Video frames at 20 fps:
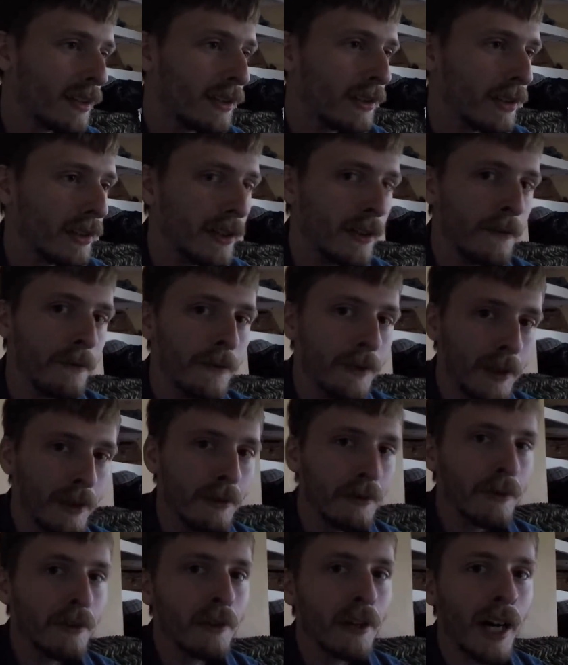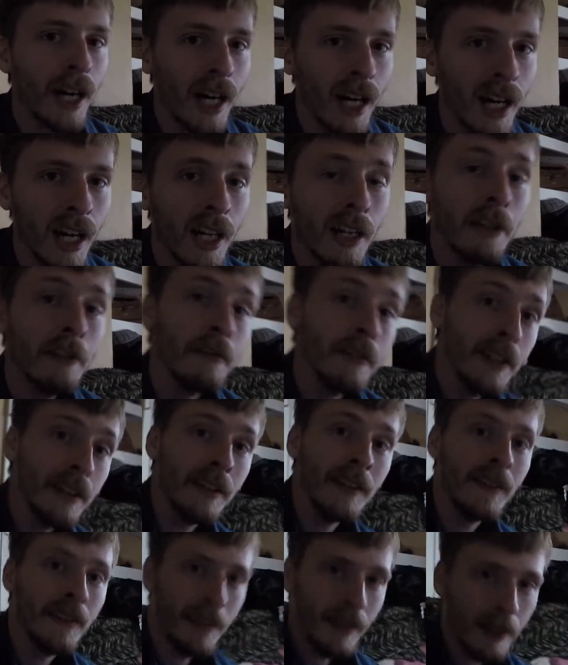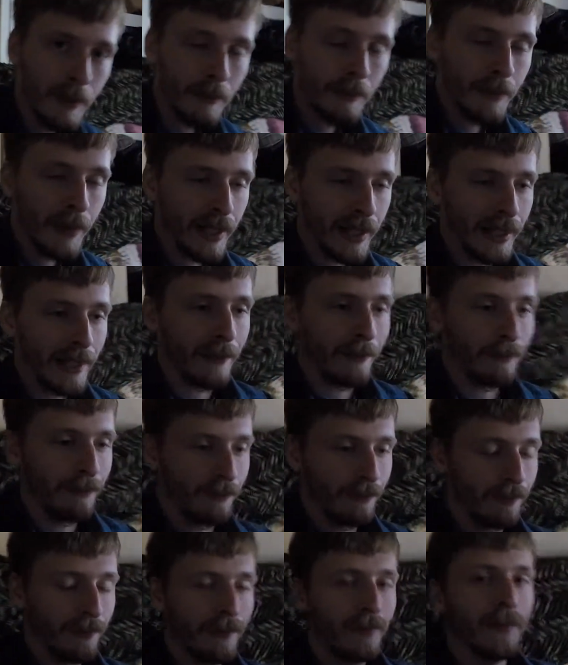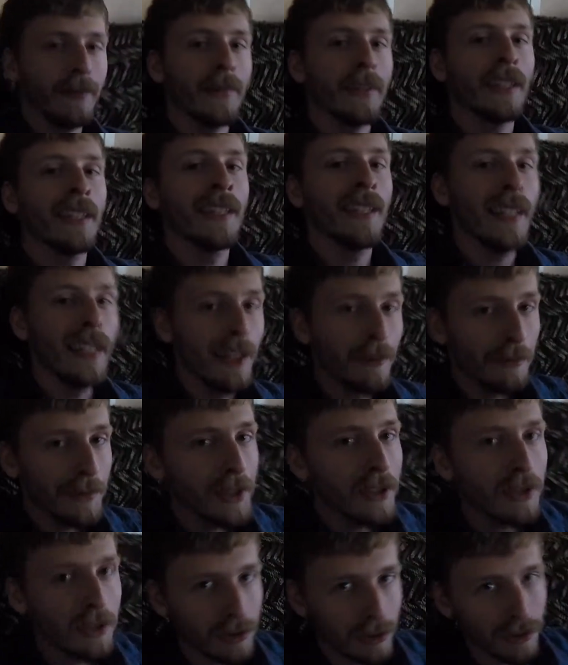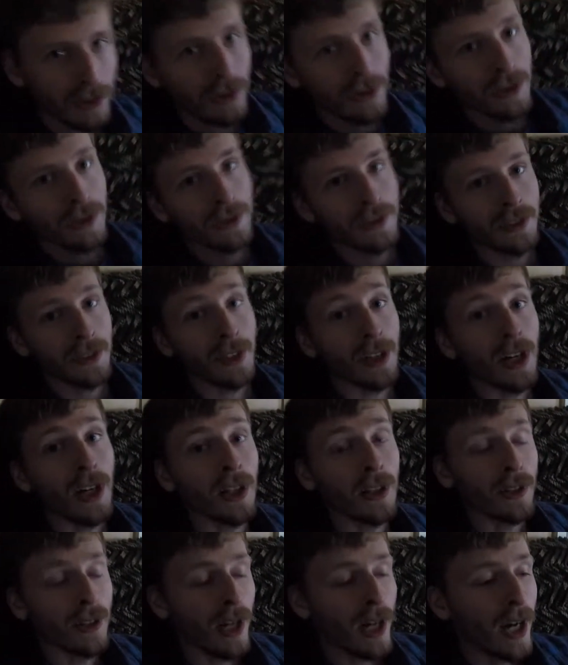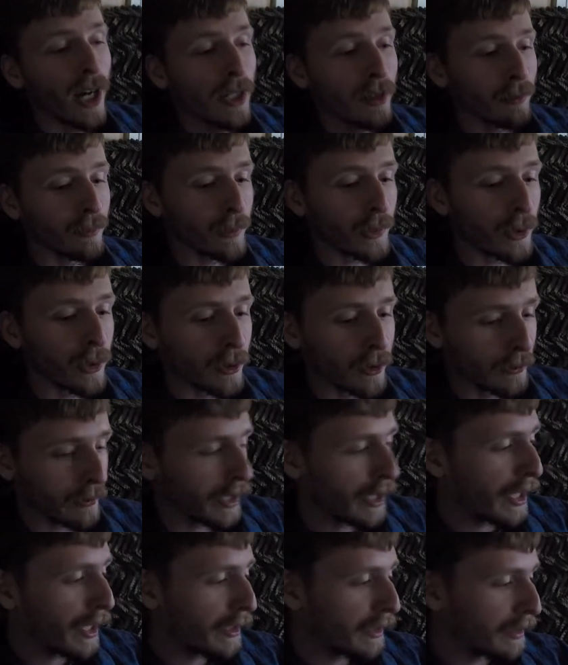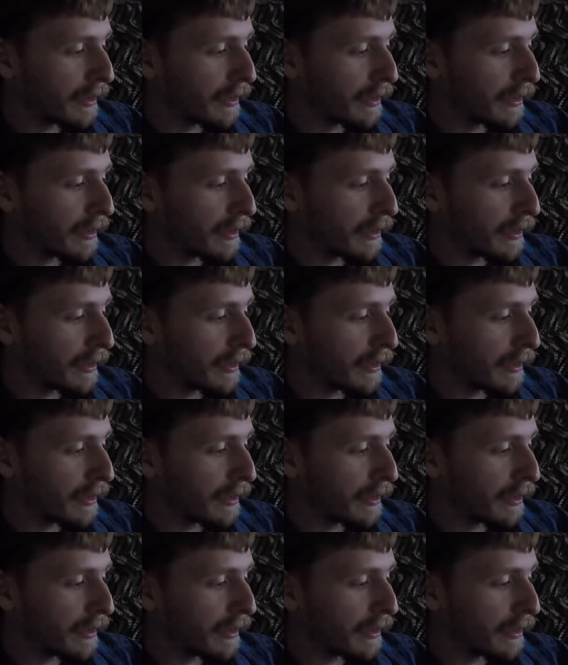If you're hiring somebody, they would charge a lot more, right?